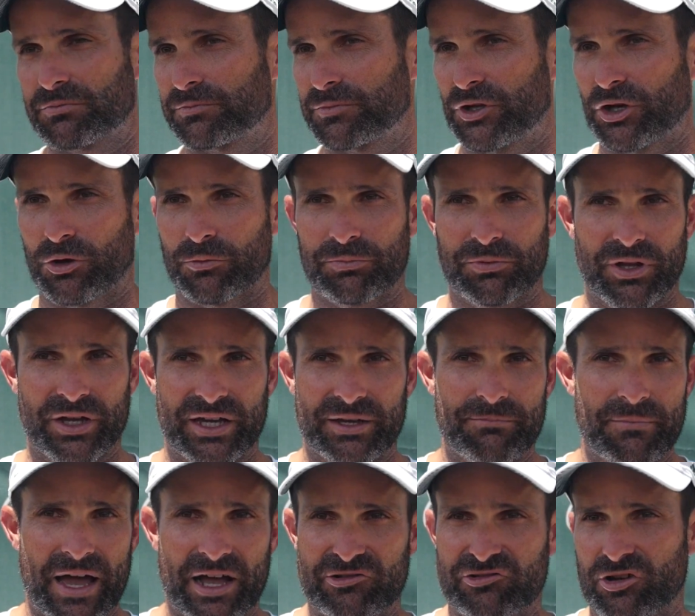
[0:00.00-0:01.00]
You know, play
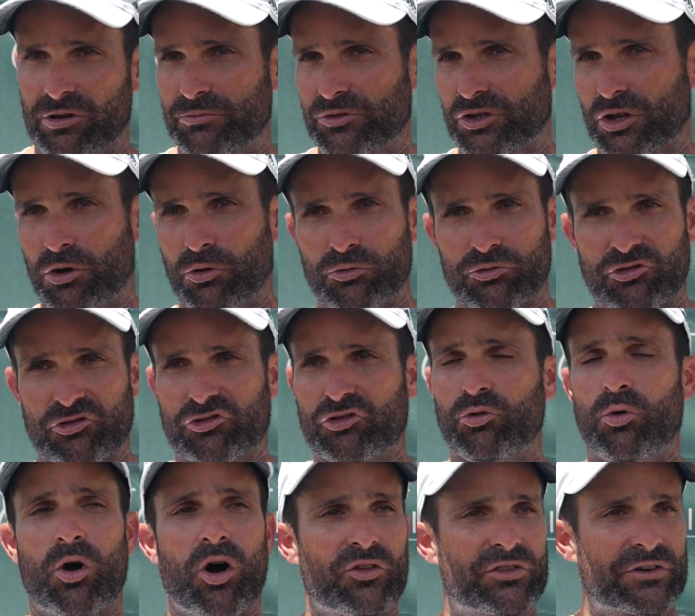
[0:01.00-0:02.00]
matchup zone. Just
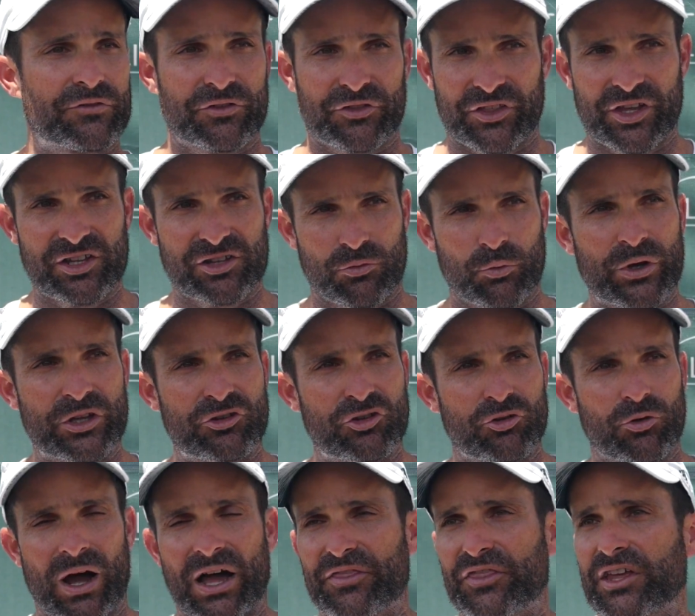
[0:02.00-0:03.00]
do all the different things that we
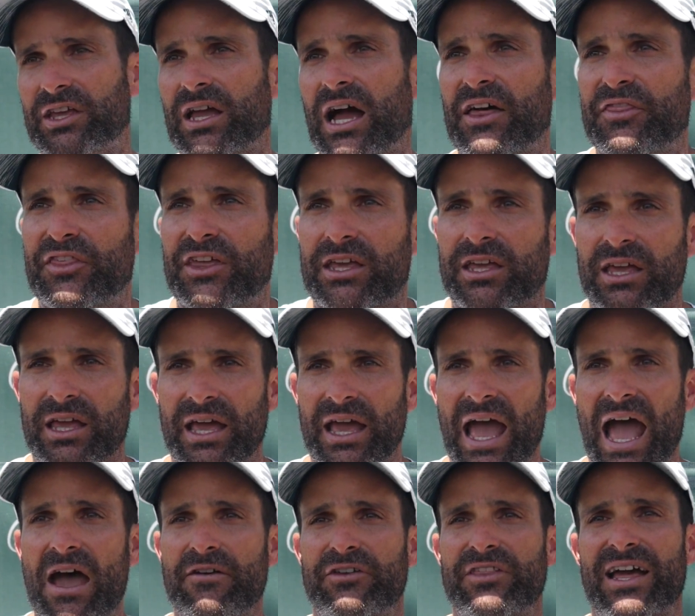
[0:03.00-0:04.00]
do. I think I think
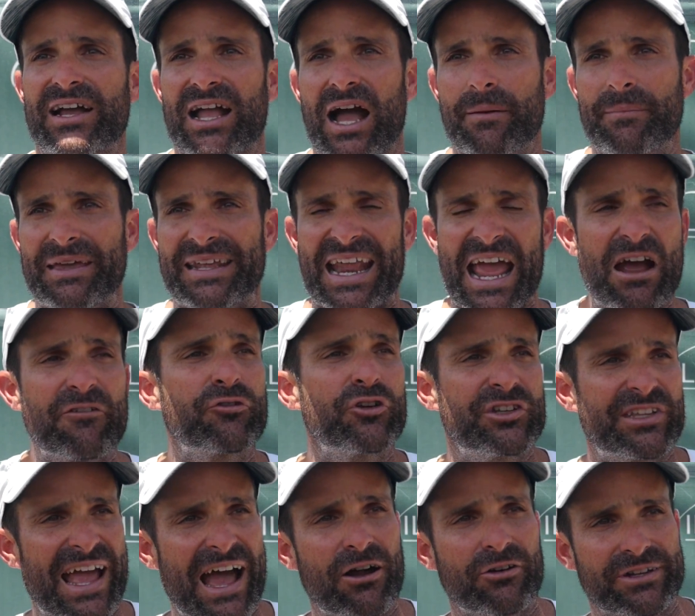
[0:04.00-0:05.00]
having that guy be an every
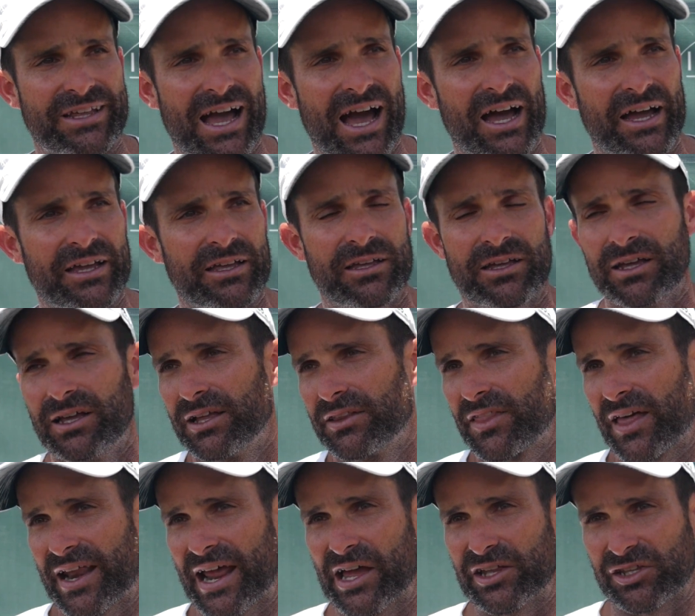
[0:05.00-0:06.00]
down guy
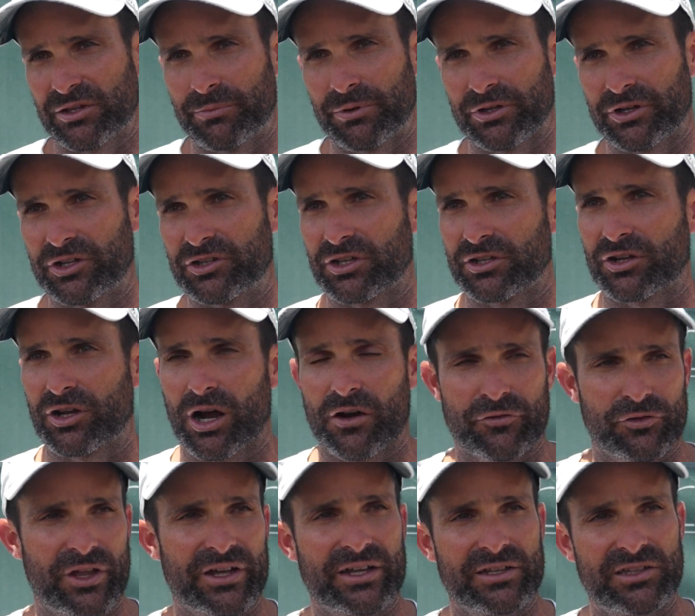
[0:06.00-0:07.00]
that has the ability to
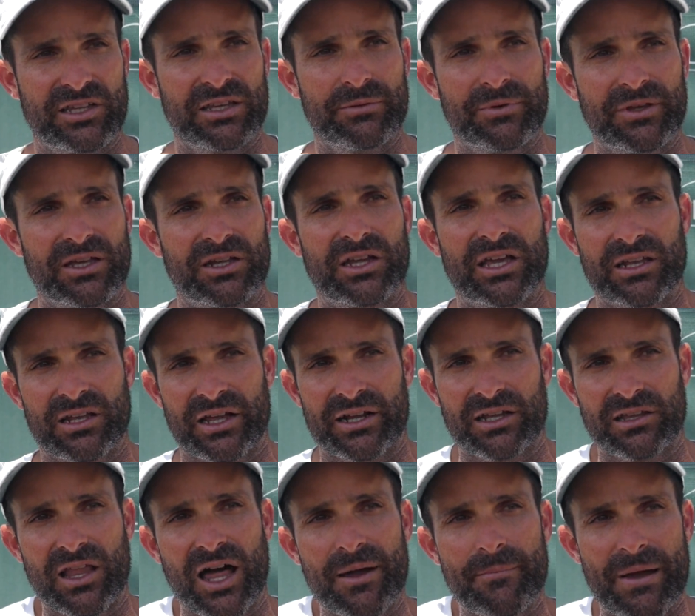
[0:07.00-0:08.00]
cover like a DB and hit like a
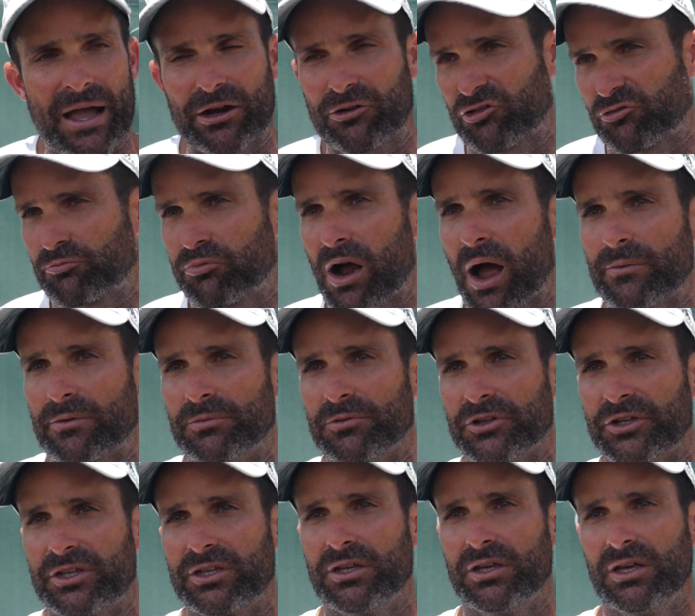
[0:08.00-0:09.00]
linebacker is
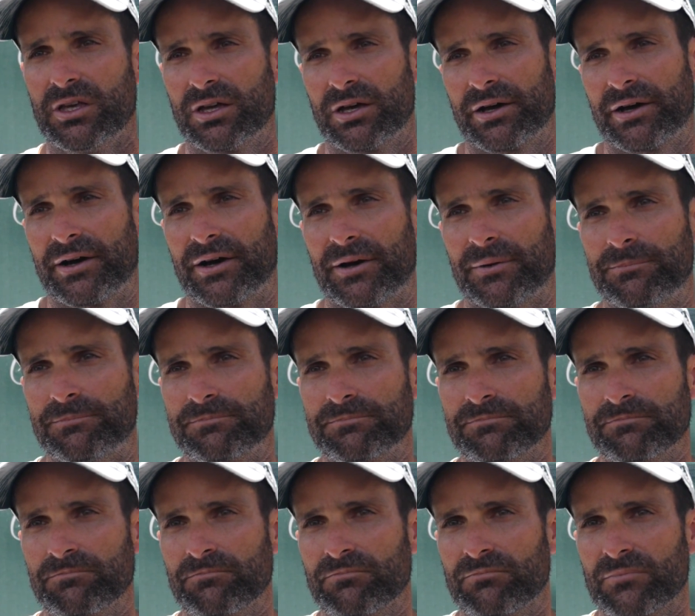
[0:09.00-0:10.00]
probably um,
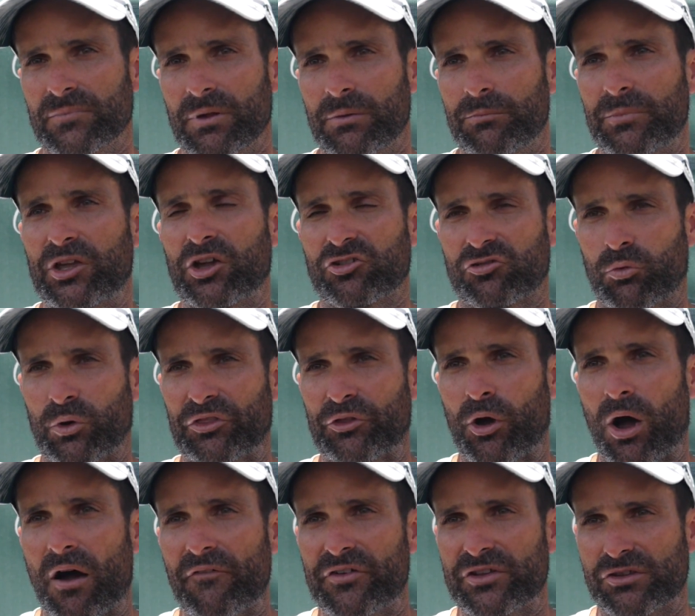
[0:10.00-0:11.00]
because of what the
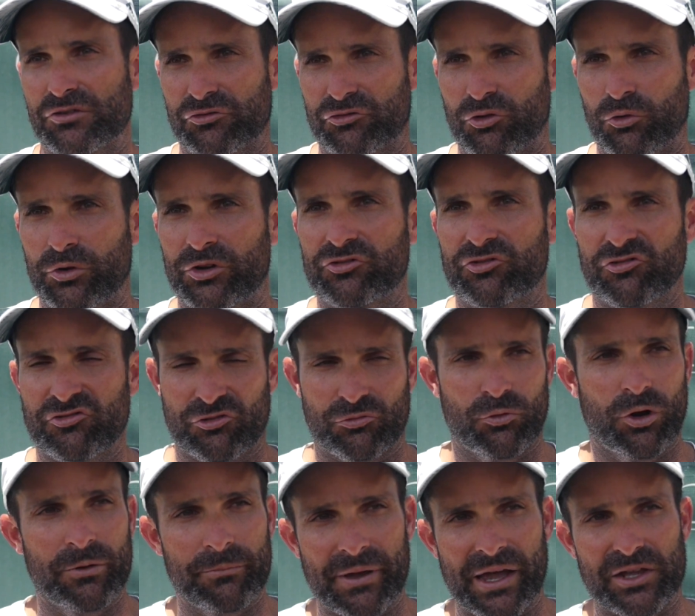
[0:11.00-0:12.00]
offense is doing in terms of
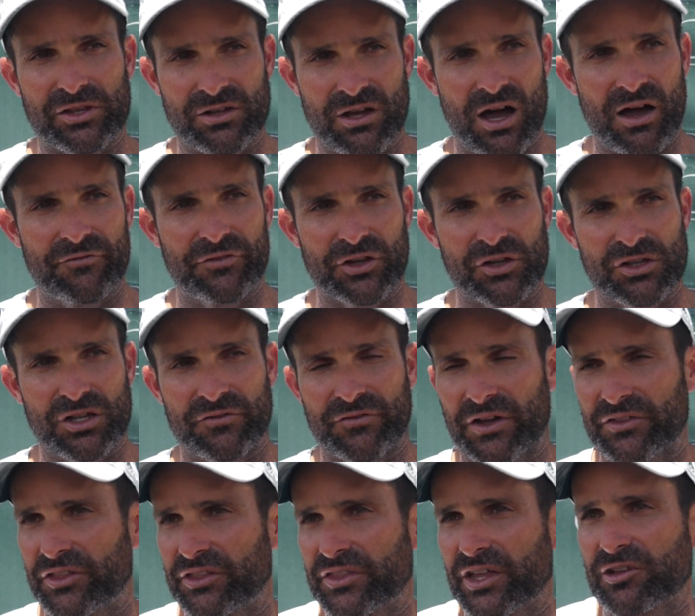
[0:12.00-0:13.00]
run pass conflict stuff.
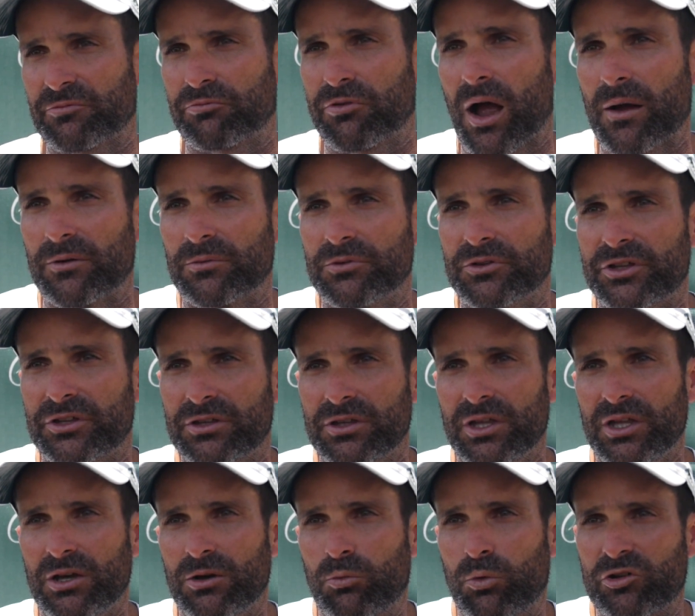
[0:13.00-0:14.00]
I think that's probably
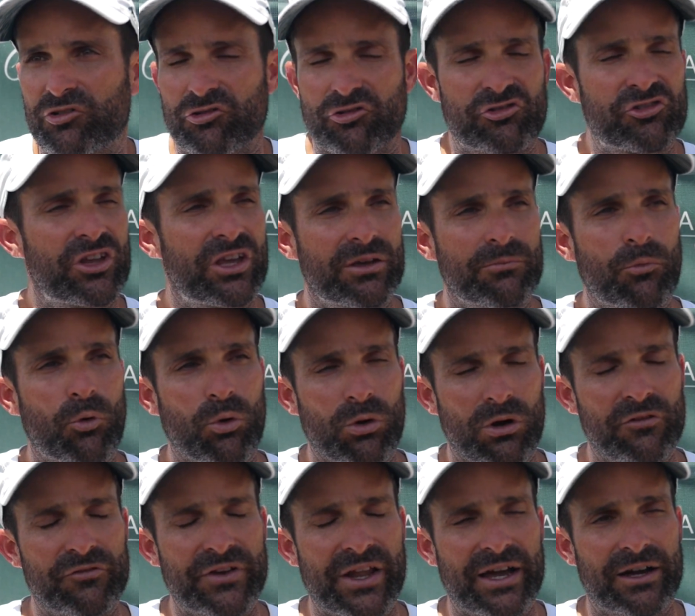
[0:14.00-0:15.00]
what you're seeing more
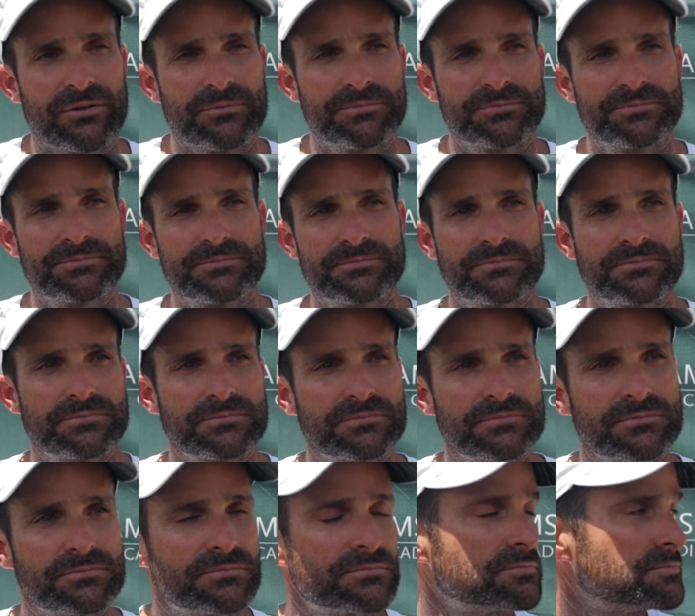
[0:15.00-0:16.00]
of now. So guys
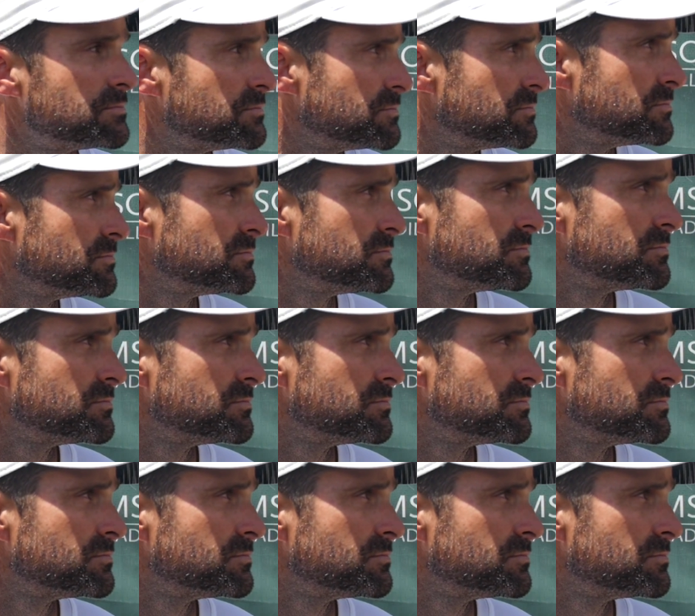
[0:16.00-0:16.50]
coming up